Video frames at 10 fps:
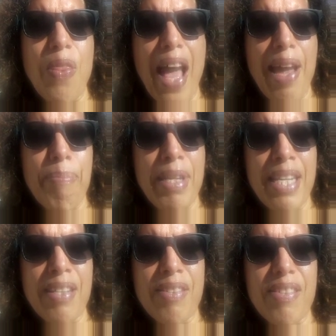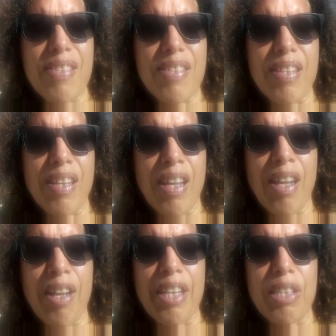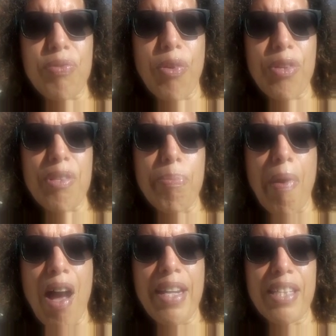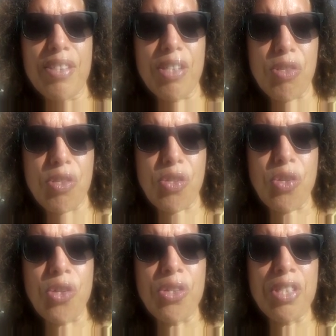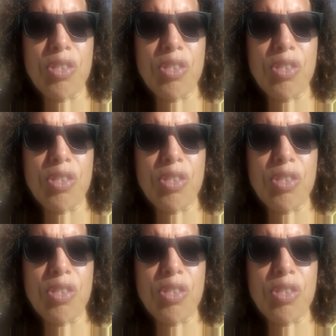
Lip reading: That means, as far as the body is concerned,